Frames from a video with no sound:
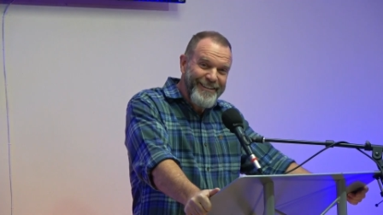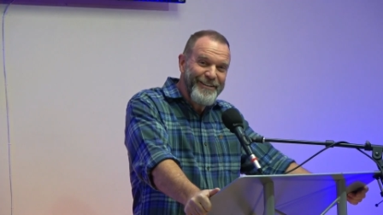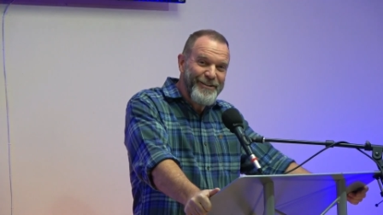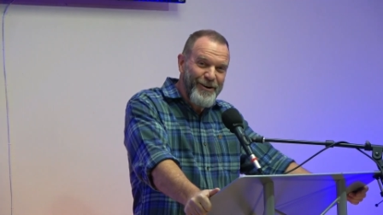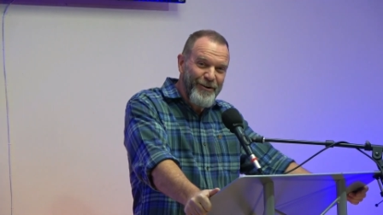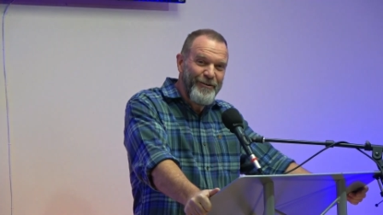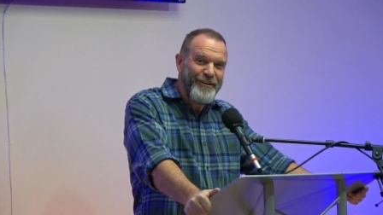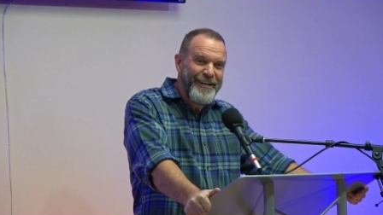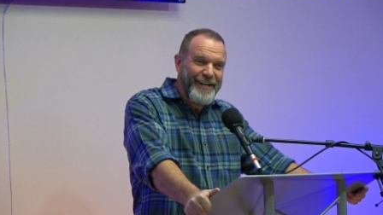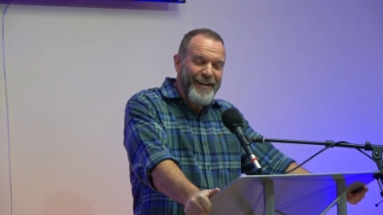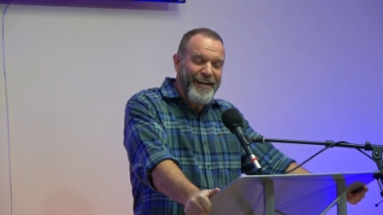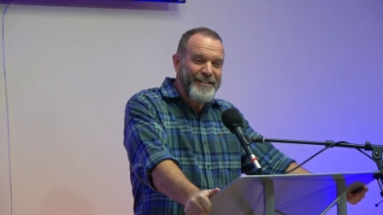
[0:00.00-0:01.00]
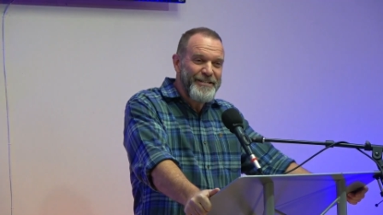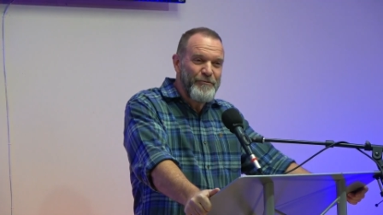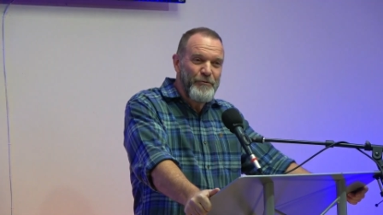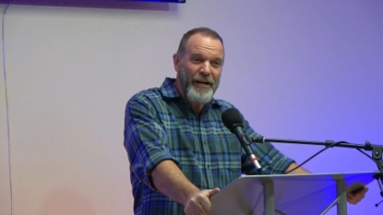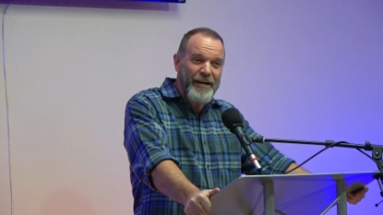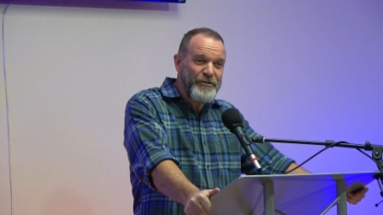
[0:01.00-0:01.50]
you know. I said,
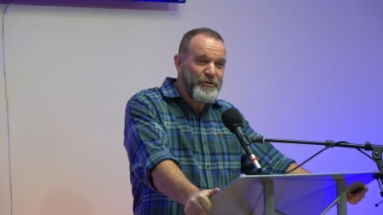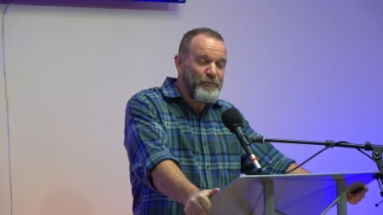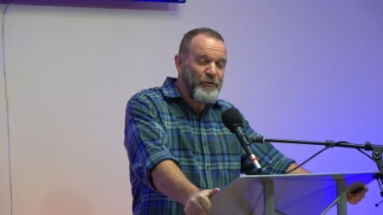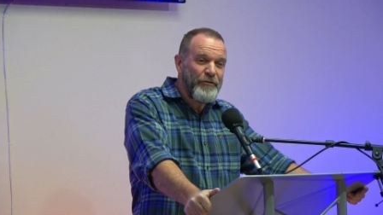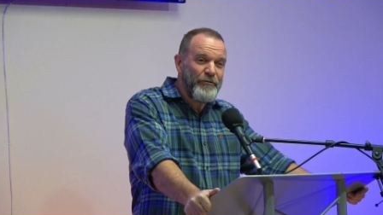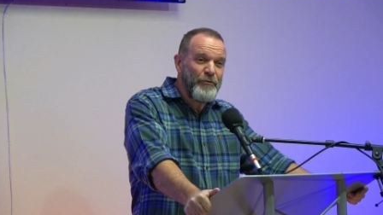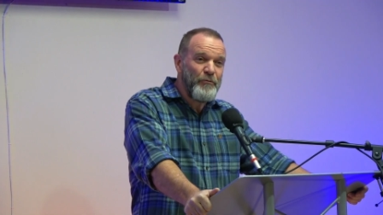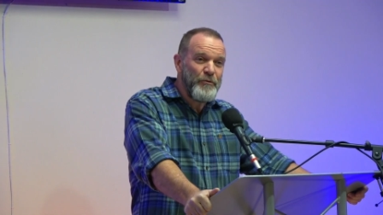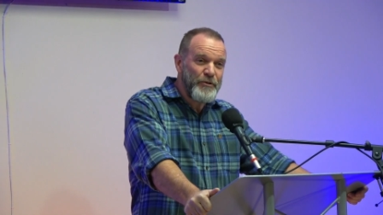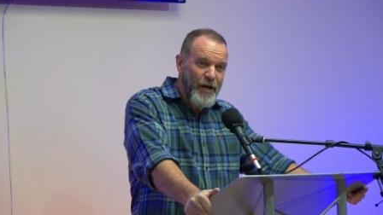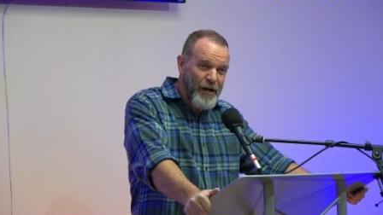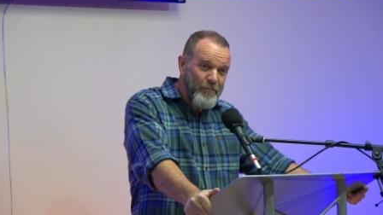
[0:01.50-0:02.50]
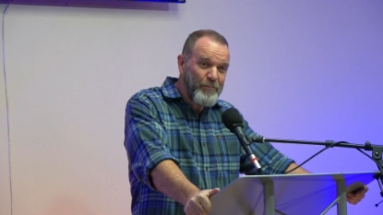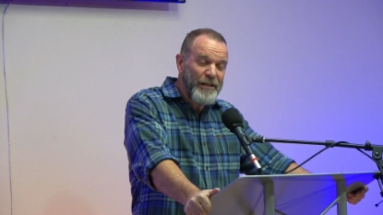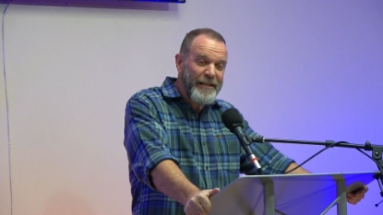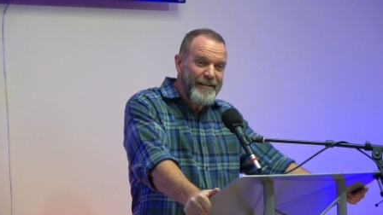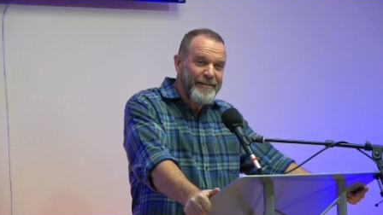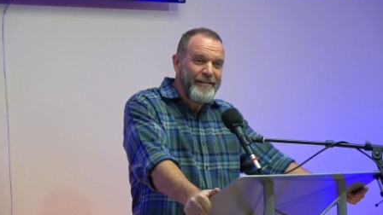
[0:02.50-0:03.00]
what I just went through was
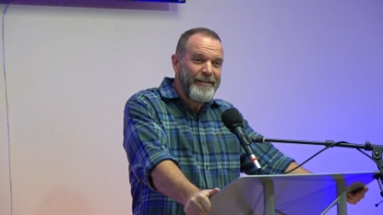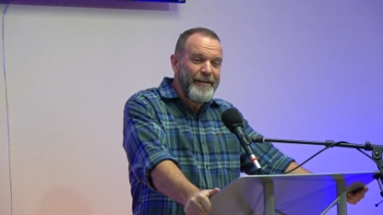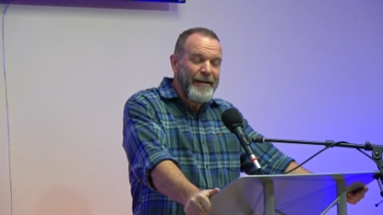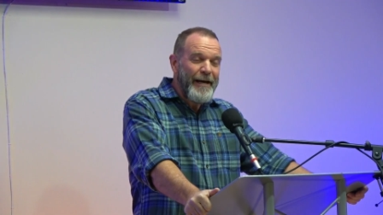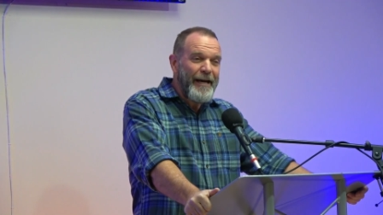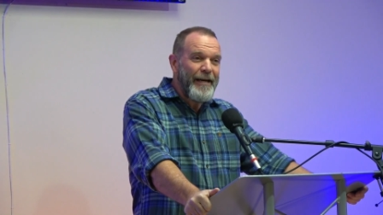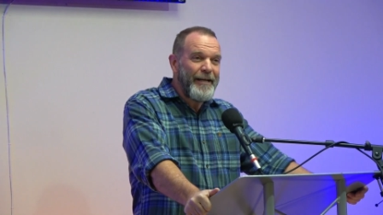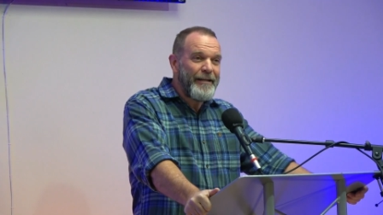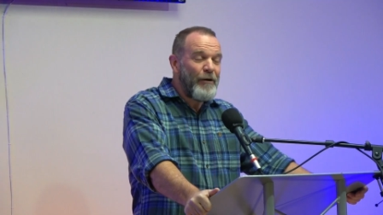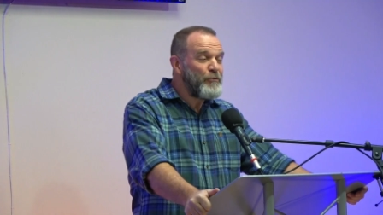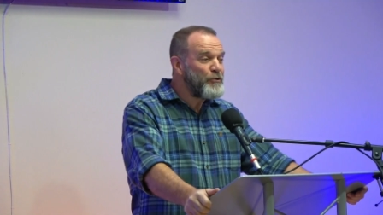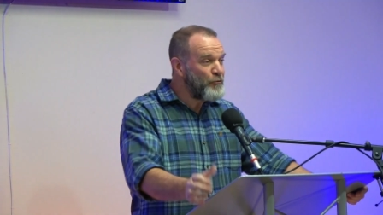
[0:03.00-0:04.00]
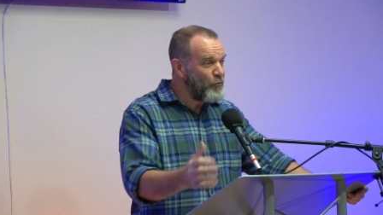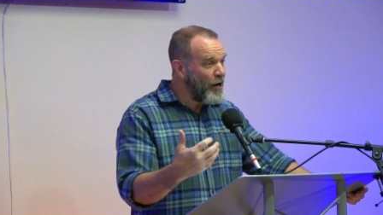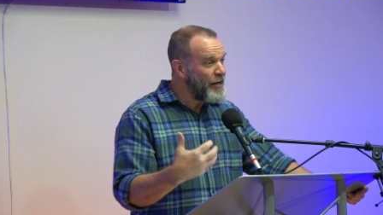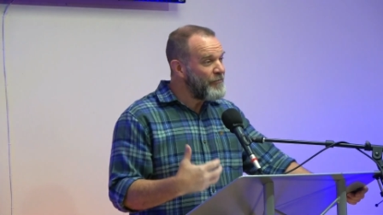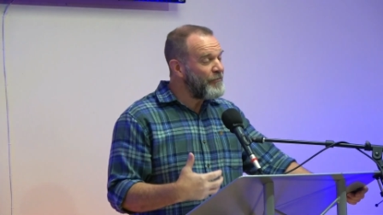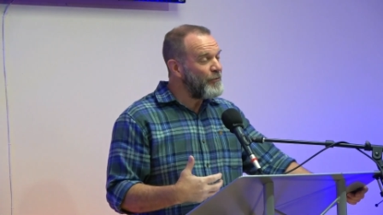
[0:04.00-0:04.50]
humbling and I was
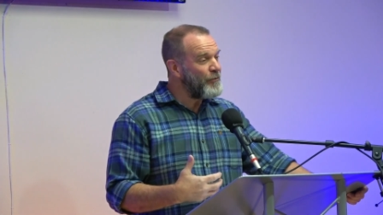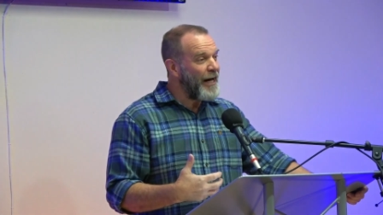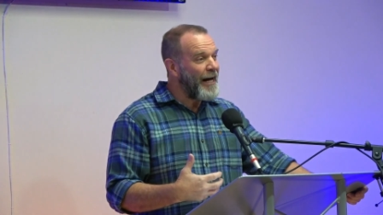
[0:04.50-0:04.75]
grateful.